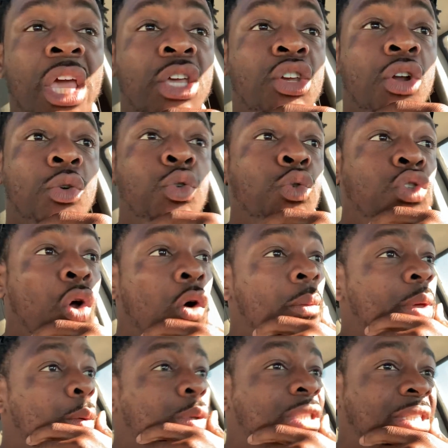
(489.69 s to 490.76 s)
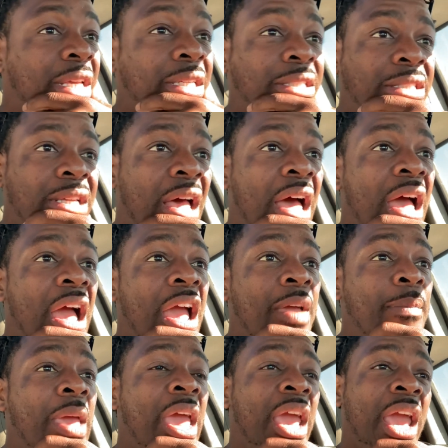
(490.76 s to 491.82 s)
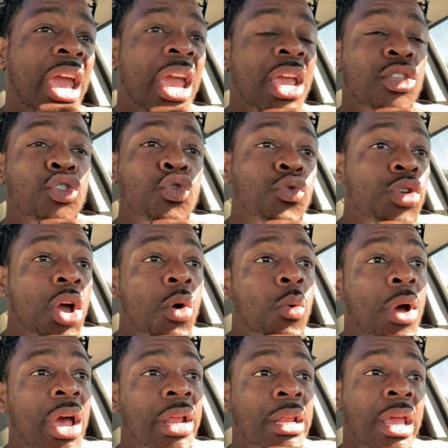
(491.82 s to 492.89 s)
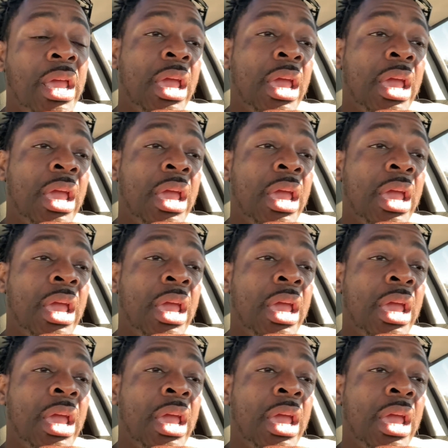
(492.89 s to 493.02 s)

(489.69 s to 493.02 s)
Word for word: You know, you told me it was this time and you know what?